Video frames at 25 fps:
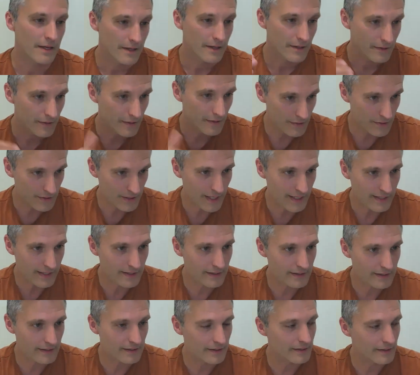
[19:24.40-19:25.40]
The
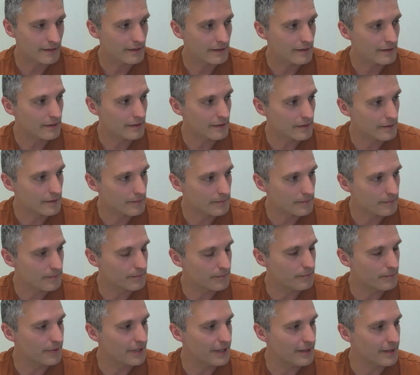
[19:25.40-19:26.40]
second
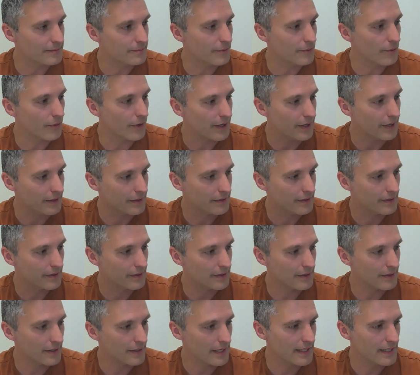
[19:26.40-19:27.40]
big point,
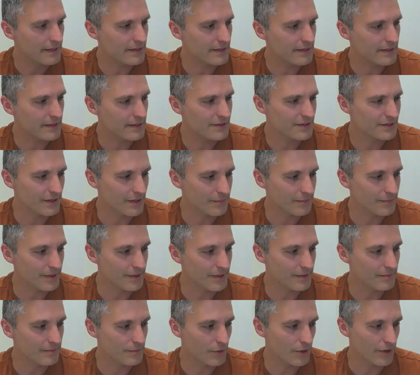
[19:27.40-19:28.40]
and this is a
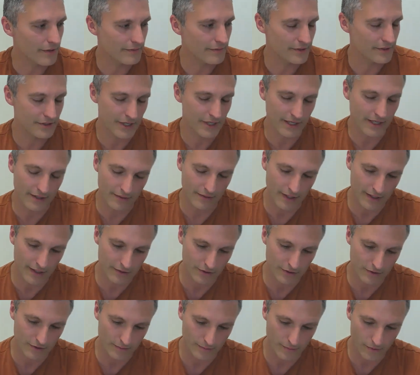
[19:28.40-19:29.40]
bit more of a
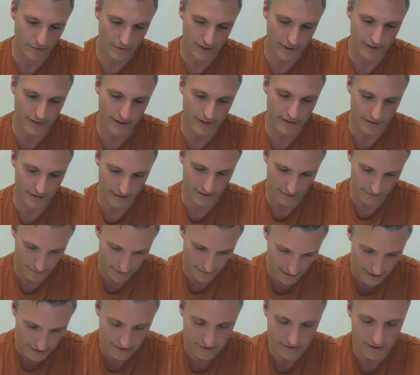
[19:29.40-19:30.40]
psychological point, and it
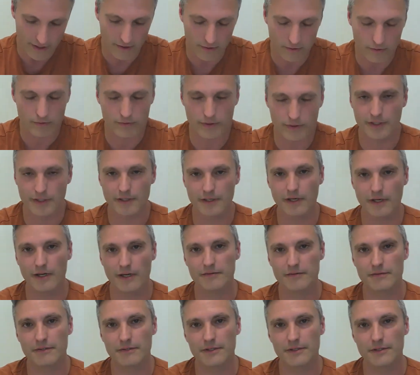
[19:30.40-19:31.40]
applies not only to
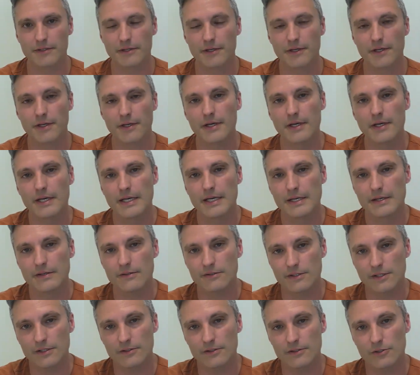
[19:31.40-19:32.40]
conflict,
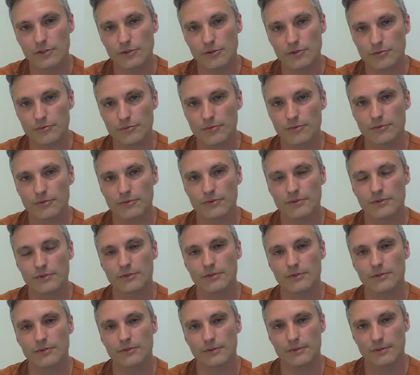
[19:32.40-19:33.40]
is that it's useful
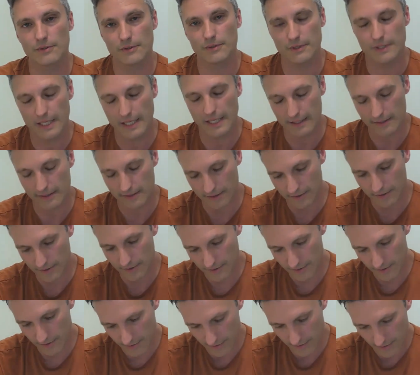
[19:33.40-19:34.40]
to take this
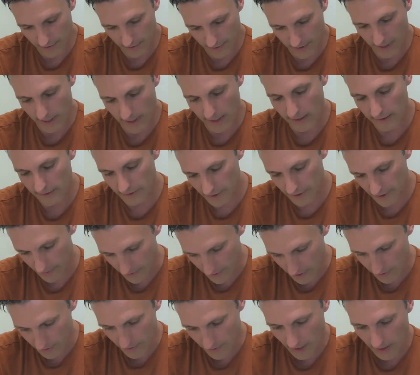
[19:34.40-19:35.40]
concept
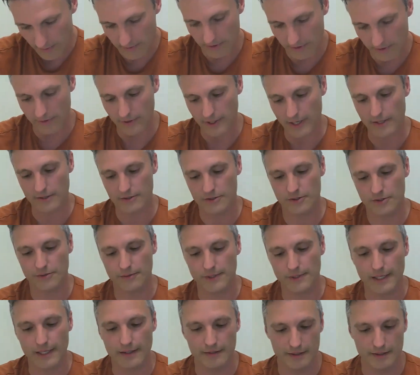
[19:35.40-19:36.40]
that's popularized
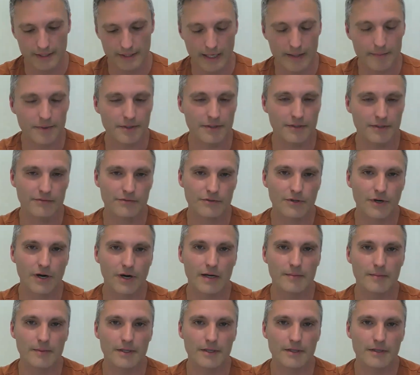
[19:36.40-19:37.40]
around the topic of
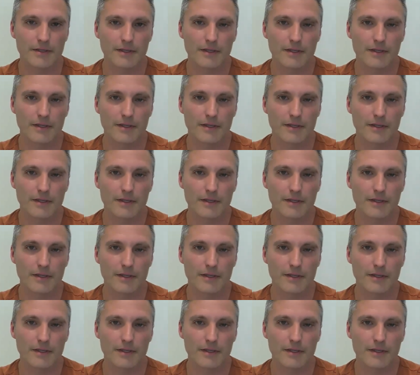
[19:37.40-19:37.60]
trauma,